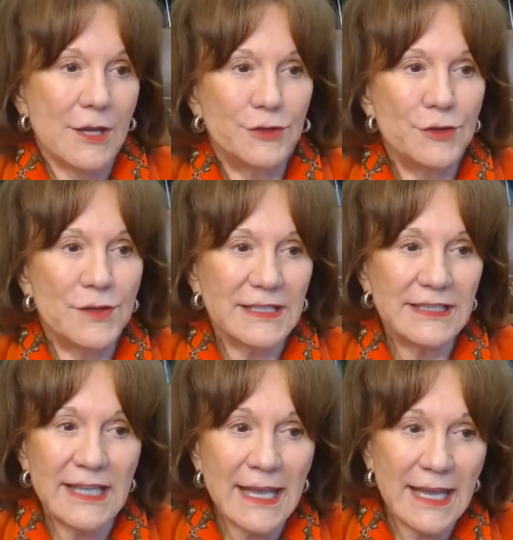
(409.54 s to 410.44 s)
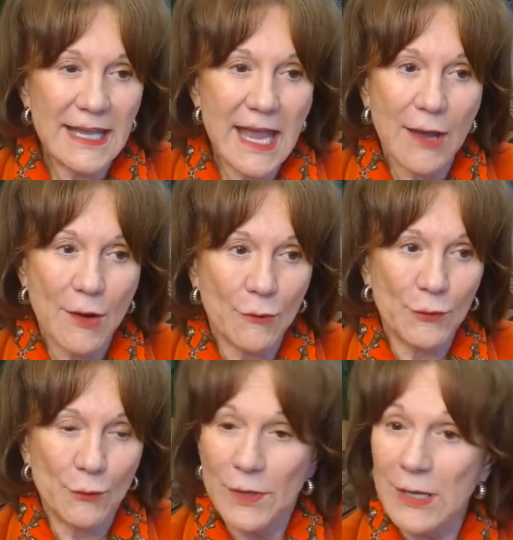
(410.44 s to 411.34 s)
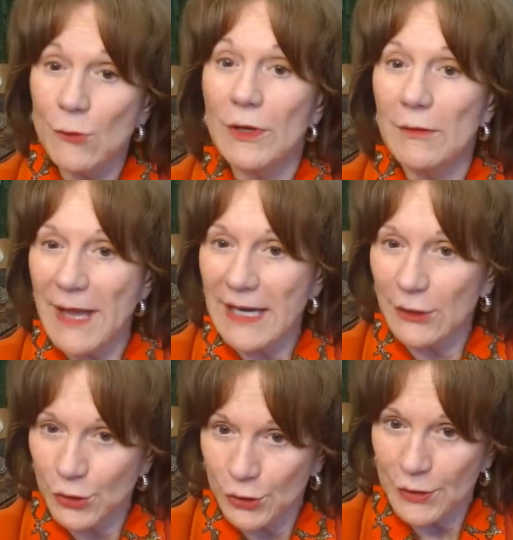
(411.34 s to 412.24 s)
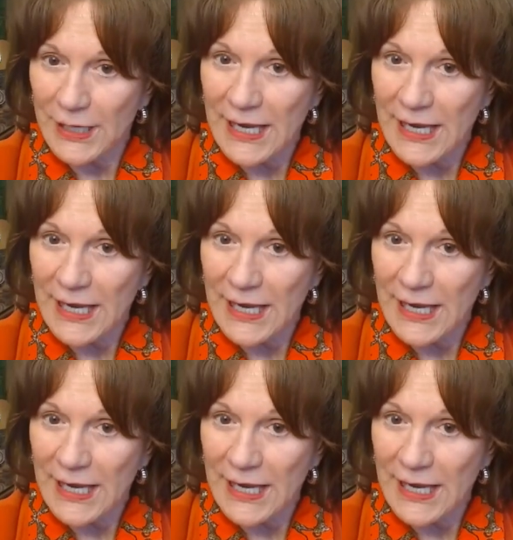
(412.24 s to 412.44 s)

Do they say, we will make sure